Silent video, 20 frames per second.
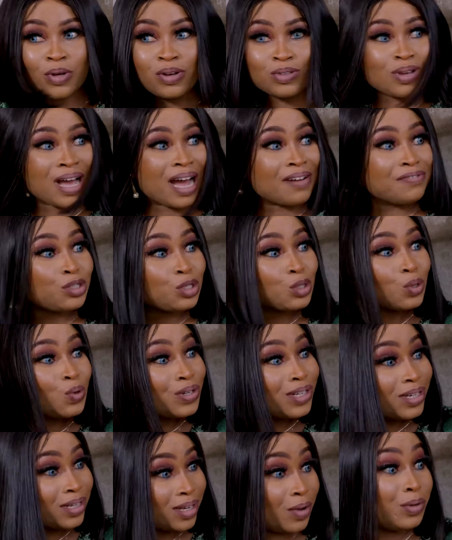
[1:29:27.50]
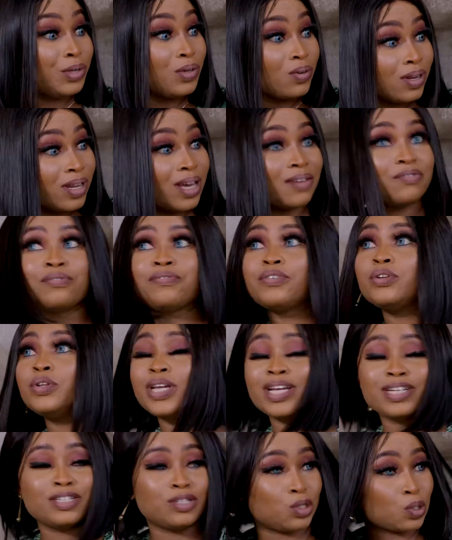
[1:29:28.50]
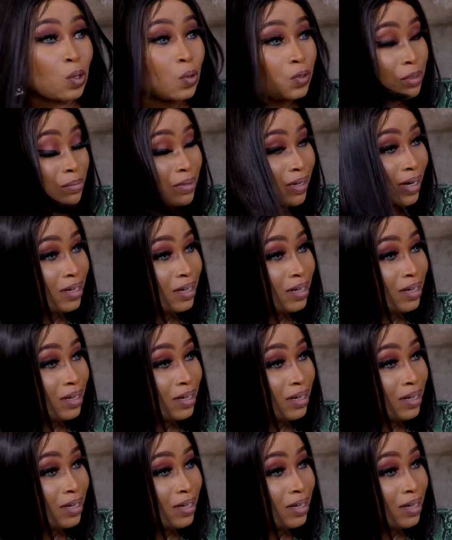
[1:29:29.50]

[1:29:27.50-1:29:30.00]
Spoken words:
because you have Tony now in your life, you feel you can insult me,